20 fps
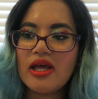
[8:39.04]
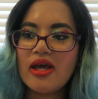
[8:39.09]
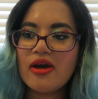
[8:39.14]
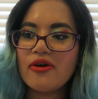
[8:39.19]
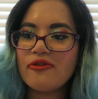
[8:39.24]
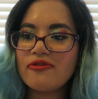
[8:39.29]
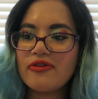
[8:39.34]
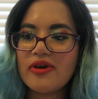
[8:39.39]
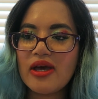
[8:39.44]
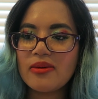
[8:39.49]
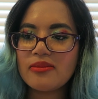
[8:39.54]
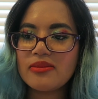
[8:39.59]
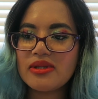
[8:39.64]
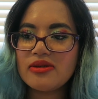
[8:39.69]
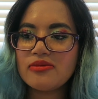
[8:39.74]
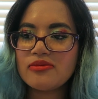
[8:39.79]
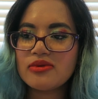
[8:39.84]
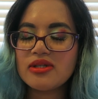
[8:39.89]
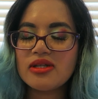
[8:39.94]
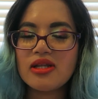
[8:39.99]
our
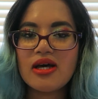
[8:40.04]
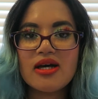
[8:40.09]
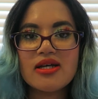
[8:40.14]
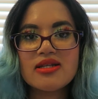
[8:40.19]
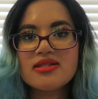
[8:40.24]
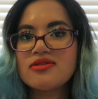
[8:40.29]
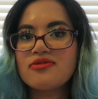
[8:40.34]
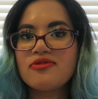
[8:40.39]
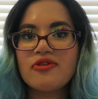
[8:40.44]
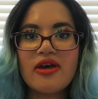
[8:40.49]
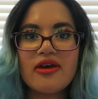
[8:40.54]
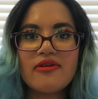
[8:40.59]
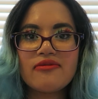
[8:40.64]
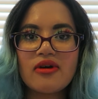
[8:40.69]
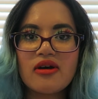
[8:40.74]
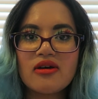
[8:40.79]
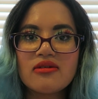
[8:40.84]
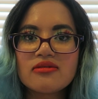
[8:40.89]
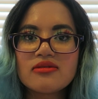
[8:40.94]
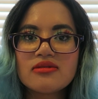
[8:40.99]
family would last
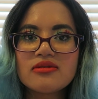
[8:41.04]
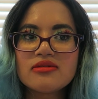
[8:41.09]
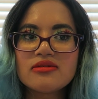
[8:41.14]
forever,